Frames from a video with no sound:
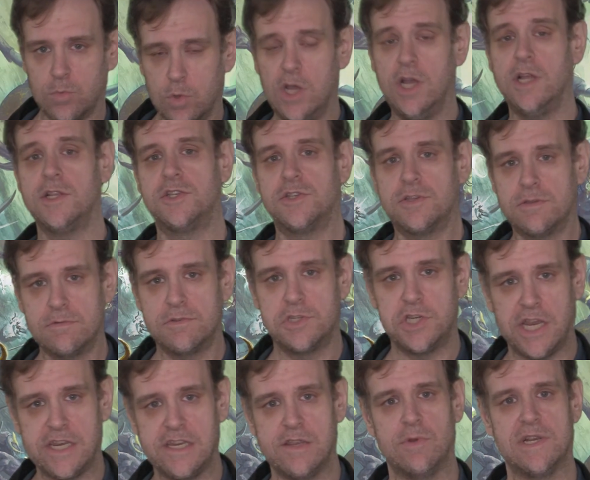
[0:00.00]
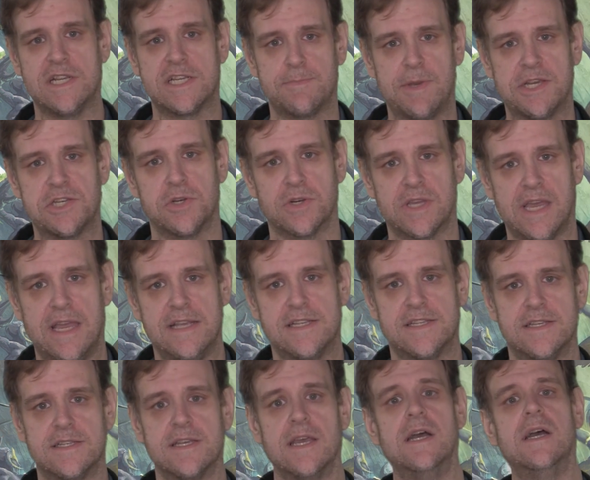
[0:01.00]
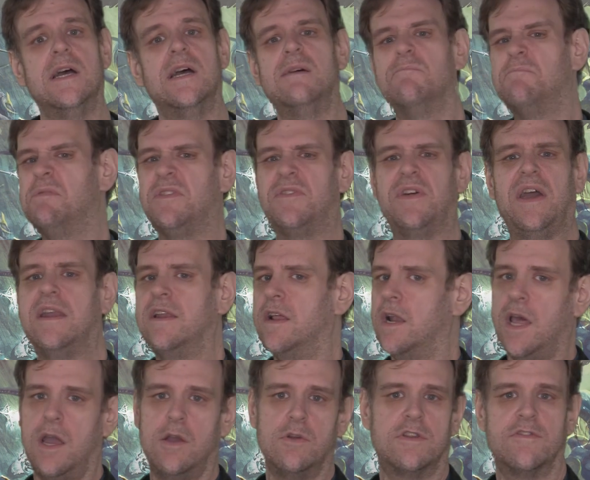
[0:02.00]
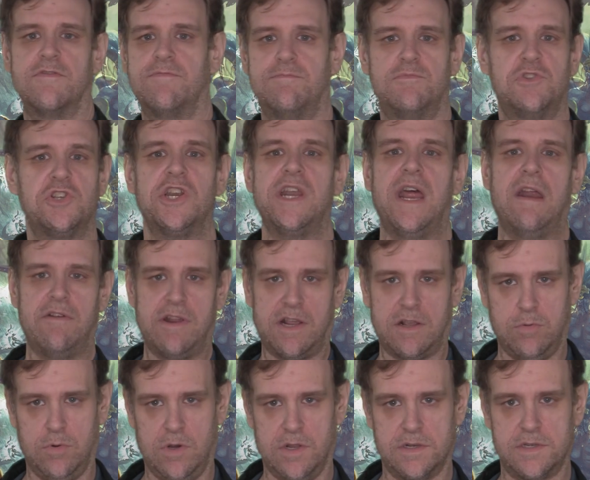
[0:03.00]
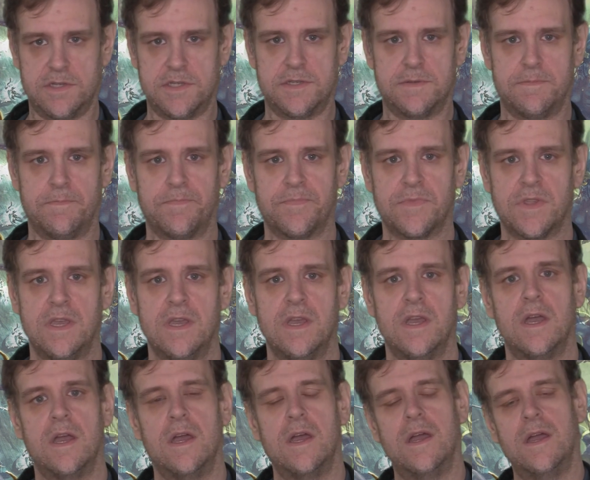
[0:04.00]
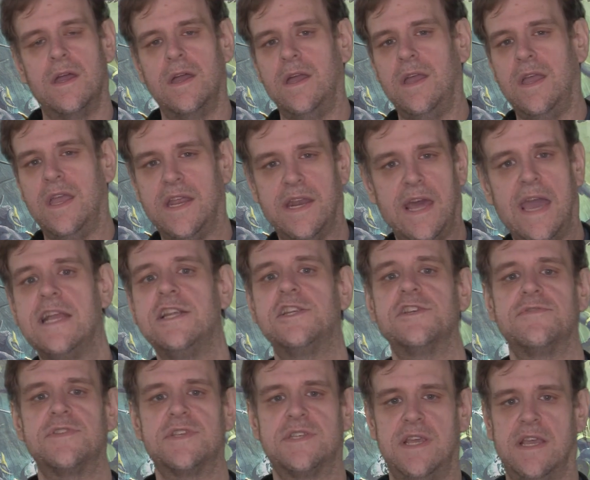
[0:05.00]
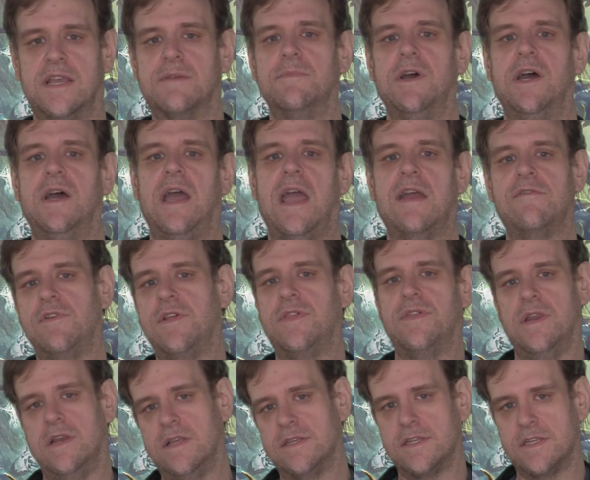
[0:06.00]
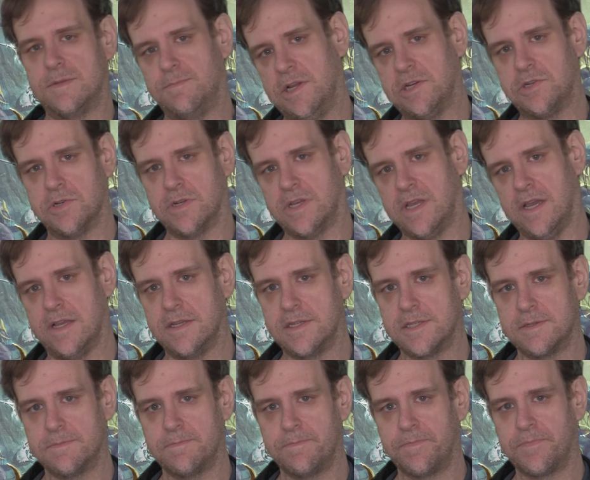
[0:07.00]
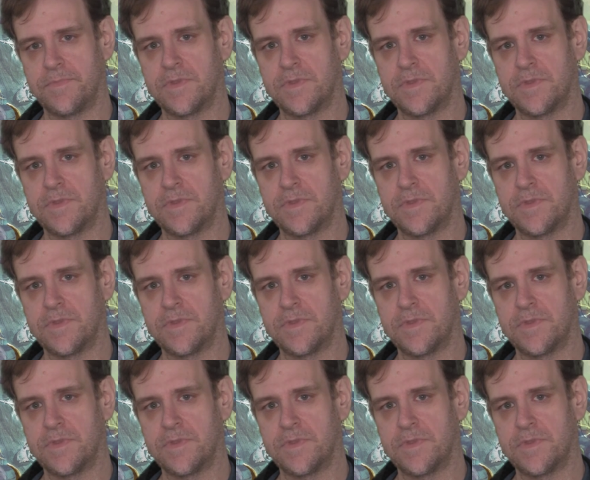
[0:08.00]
there were genuine special cases, but then a load of generic ones. In Age of Sigmar, everything is a special case.